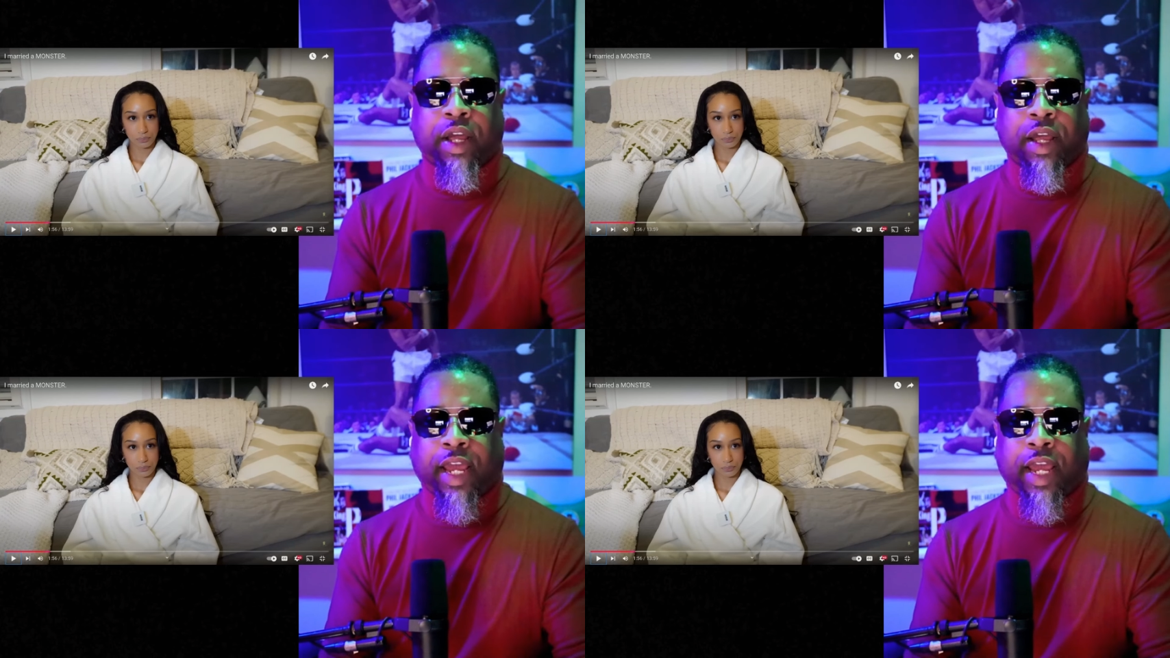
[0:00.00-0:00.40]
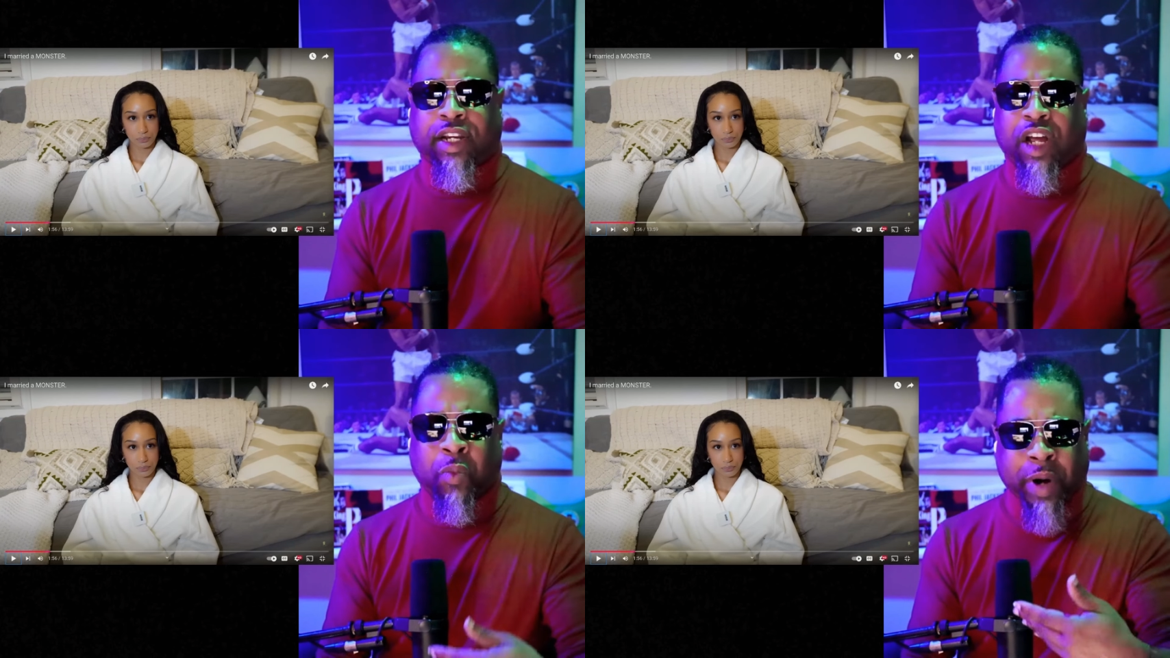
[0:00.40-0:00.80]
Speaker 1: And
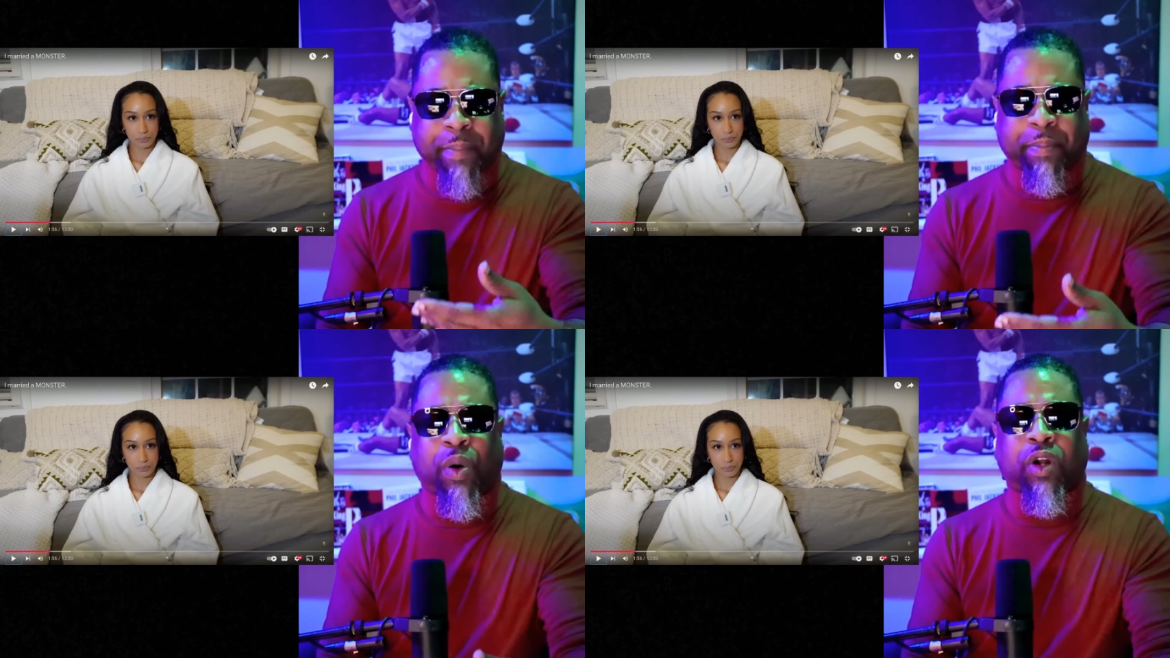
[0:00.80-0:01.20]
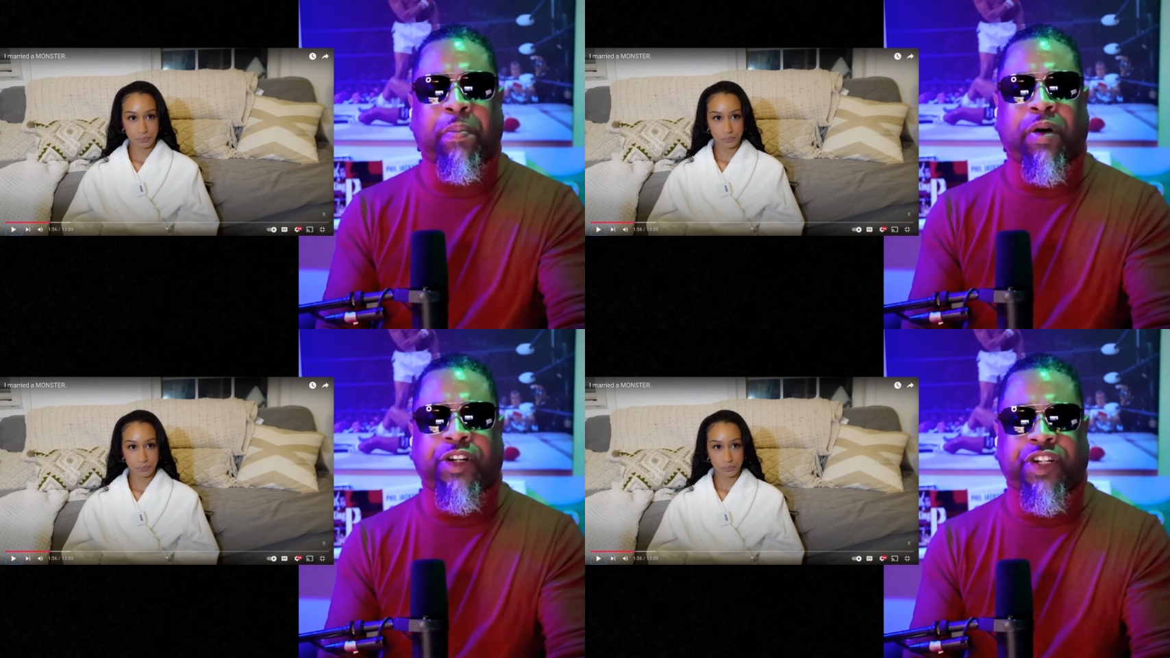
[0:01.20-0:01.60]
um, when I pulled up
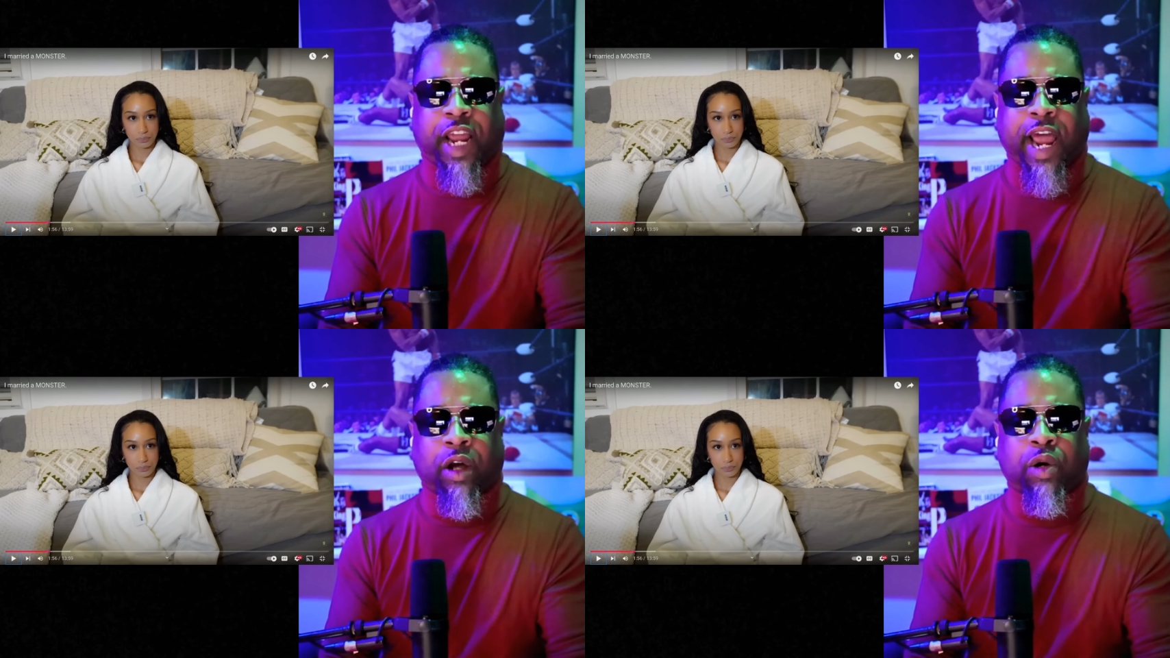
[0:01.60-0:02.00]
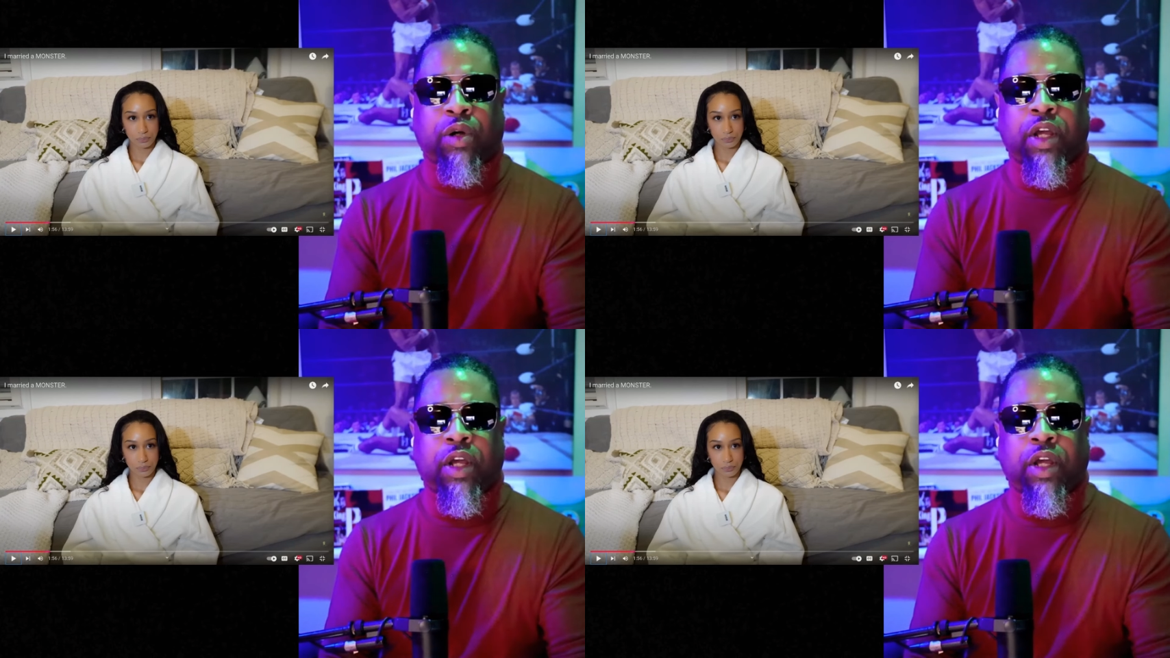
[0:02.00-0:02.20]
her channel,